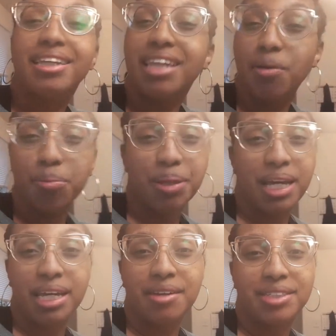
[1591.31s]
they were
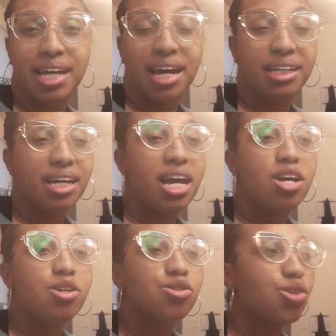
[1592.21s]
playing outside.
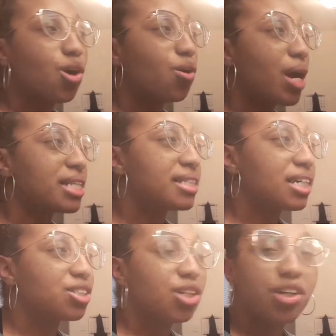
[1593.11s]
So at
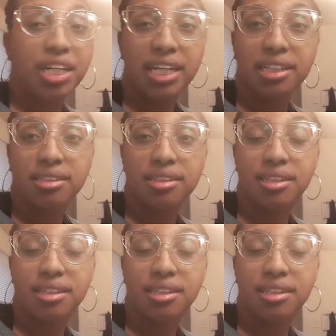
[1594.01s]
6:30,